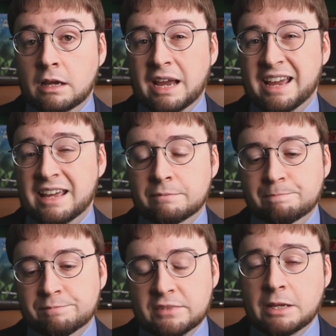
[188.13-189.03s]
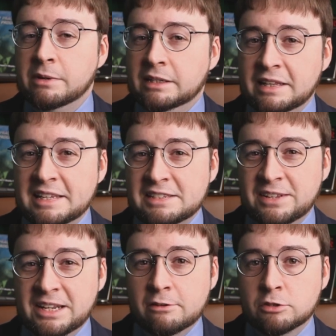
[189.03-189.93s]
And typically these
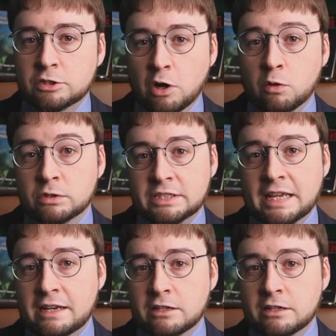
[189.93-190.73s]
videos don't tend